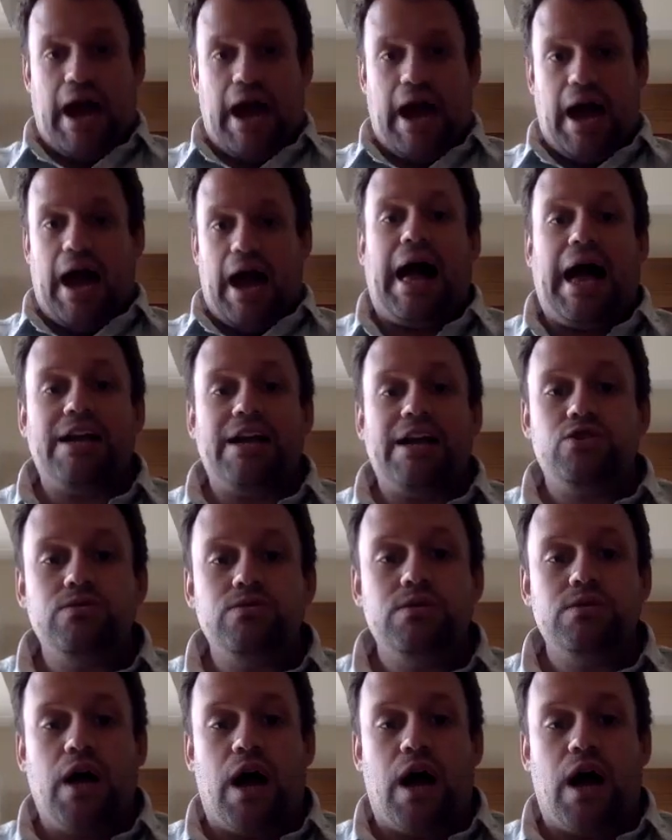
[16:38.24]
I do
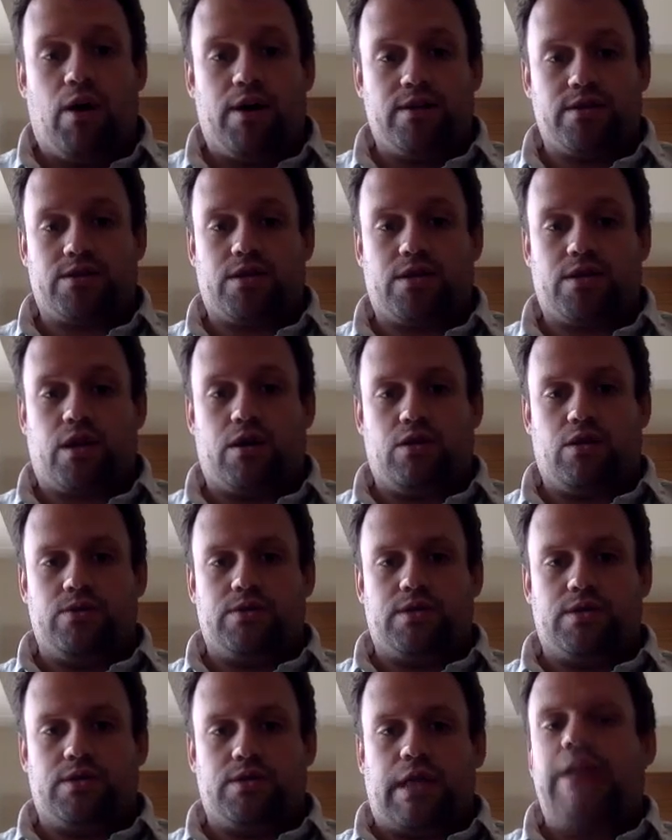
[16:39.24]
not want to start
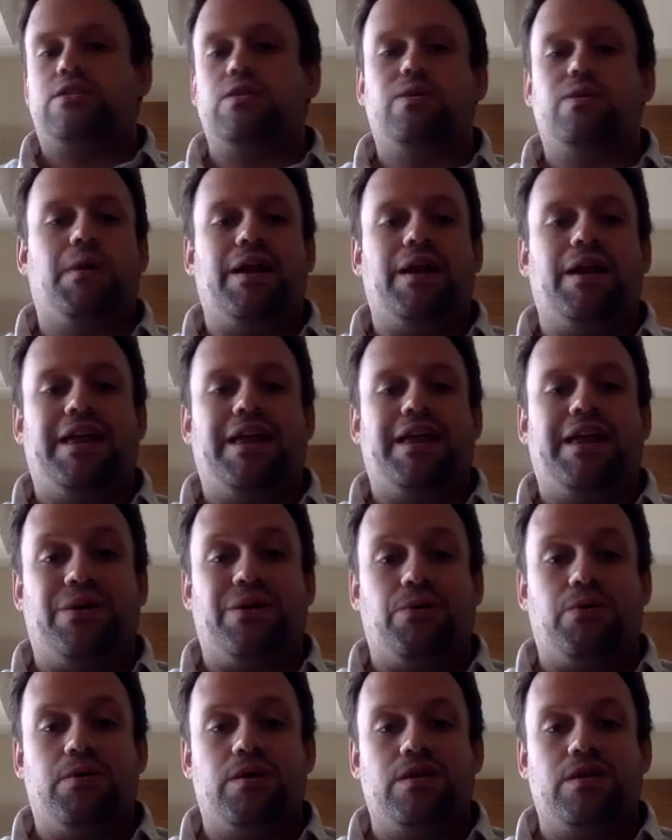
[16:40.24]
losing that. So what do?